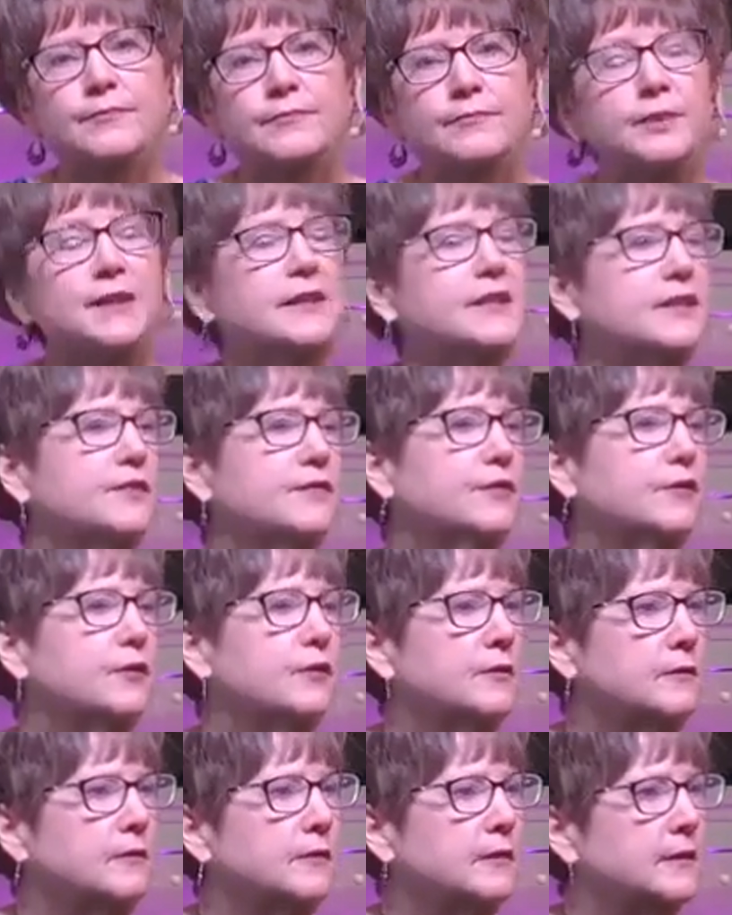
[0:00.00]

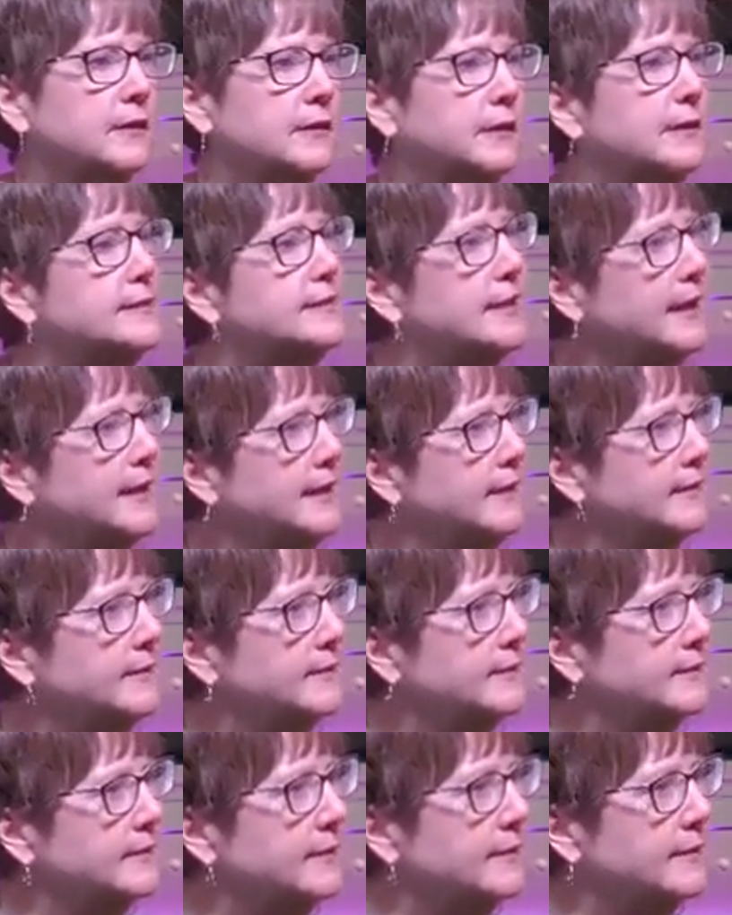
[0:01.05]
Peaceful,
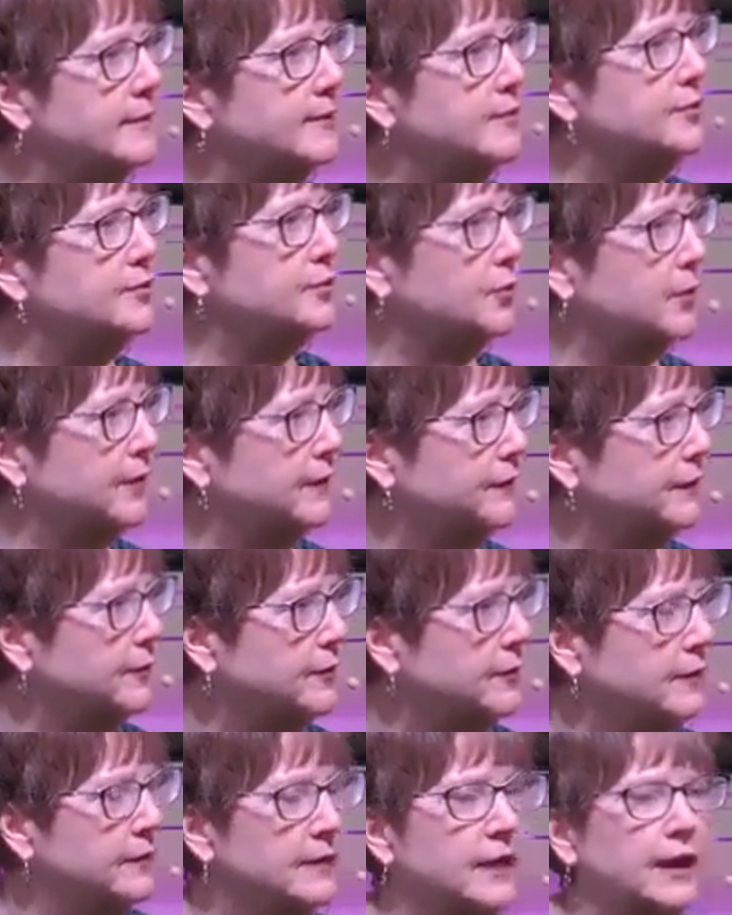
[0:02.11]
content,
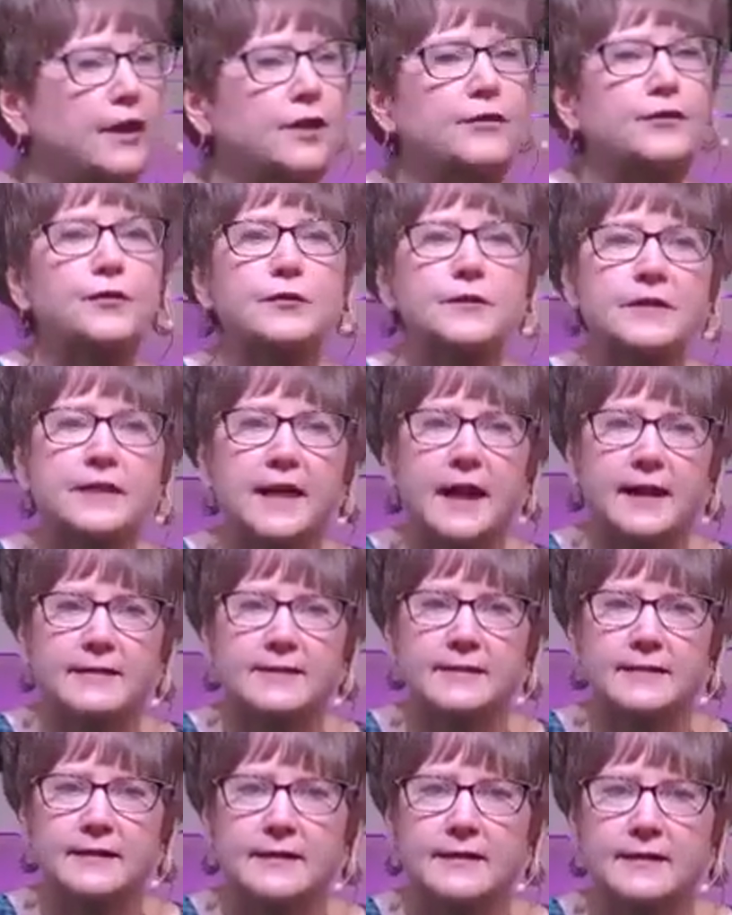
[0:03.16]
joyful,
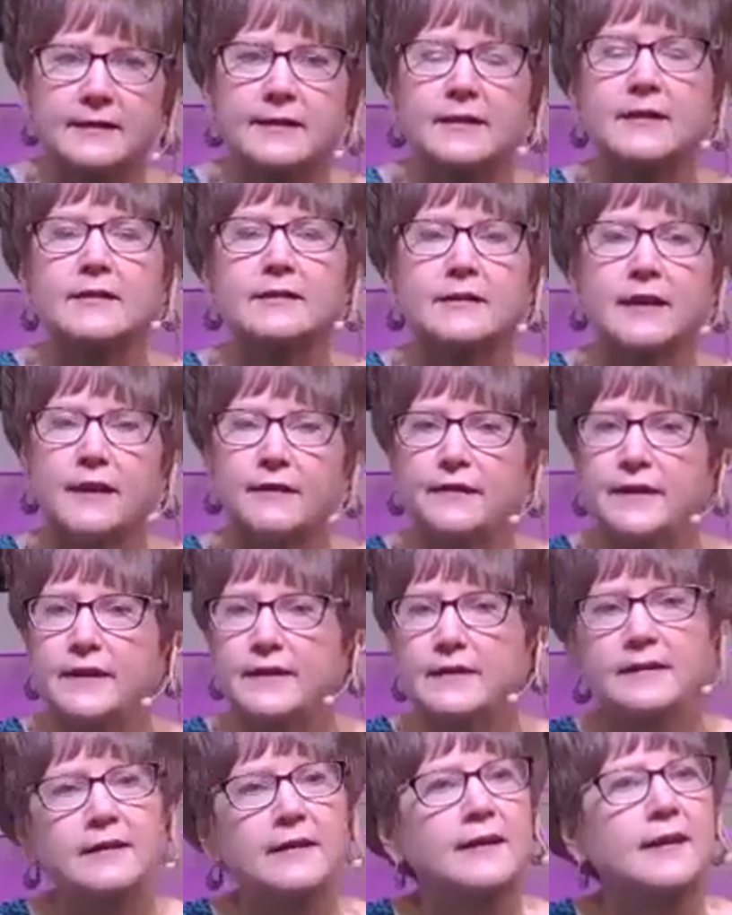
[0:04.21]
enthusiastic,
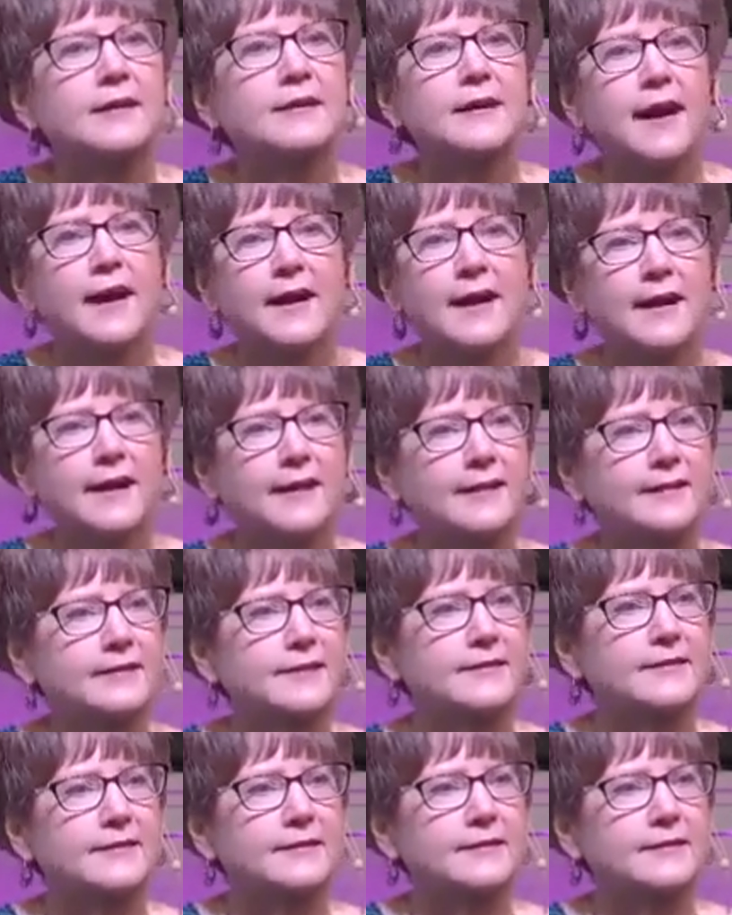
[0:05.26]
loving, kind.